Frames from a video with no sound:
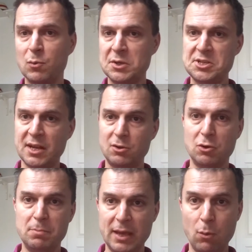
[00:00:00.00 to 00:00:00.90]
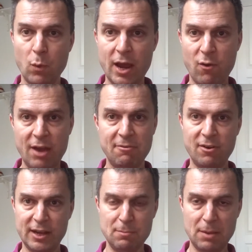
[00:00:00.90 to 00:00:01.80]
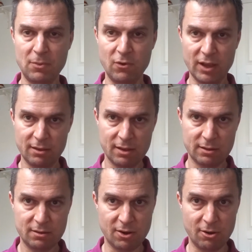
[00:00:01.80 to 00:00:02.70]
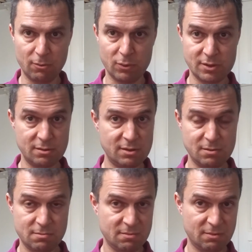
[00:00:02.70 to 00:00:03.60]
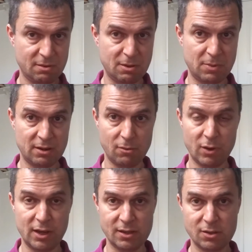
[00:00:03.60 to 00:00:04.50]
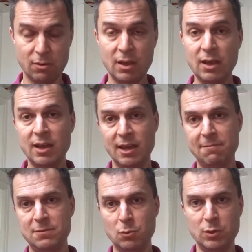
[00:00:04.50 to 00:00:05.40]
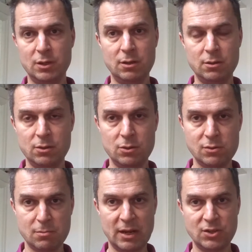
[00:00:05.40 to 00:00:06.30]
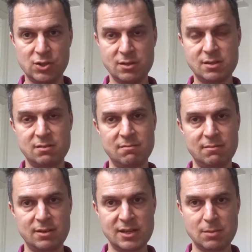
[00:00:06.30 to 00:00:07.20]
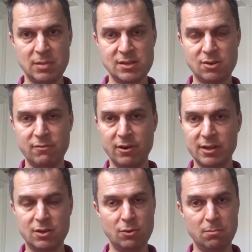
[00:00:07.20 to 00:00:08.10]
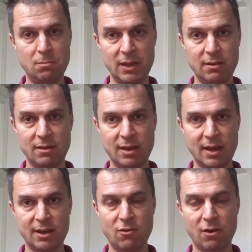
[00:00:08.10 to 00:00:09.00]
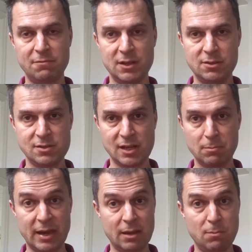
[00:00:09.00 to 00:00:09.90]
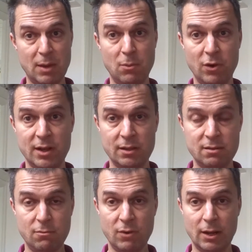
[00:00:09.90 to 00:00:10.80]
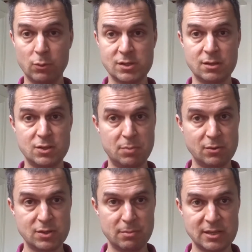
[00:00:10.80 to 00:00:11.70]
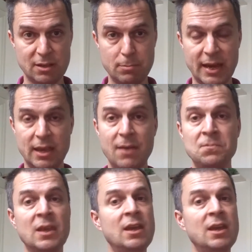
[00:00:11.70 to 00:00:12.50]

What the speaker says: which then could be wherever in memory that curl was typically running. So if you would use a malicious SMB server, it could be handicrafted to send back memory that really wasn't supposed to be sent back.